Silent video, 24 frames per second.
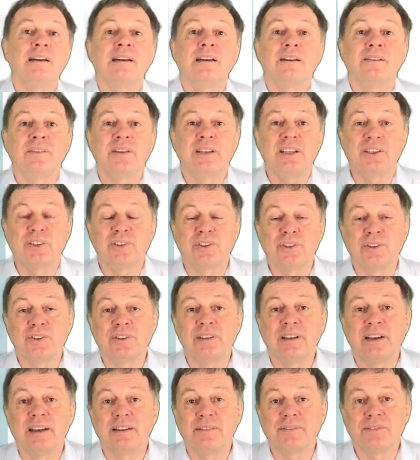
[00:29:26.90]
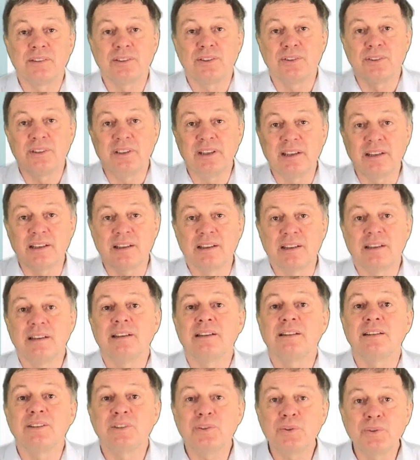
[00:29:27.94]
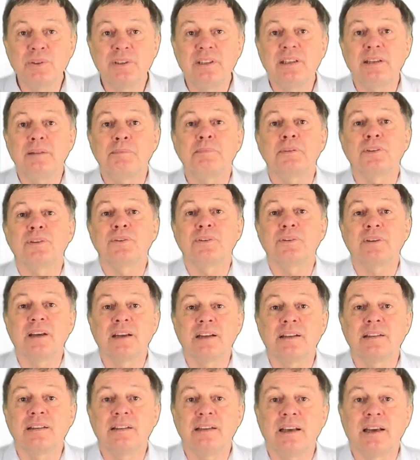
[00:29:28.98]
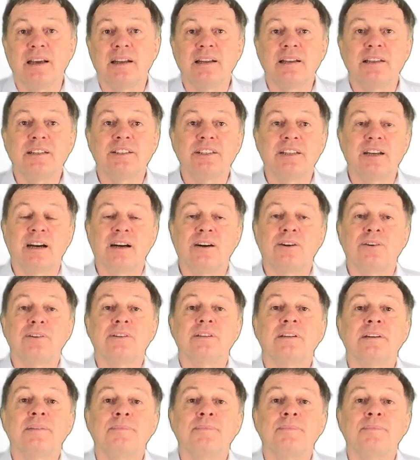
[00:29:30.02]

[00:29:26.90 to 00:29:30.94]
where you don't have to dig too deep to get the energy out.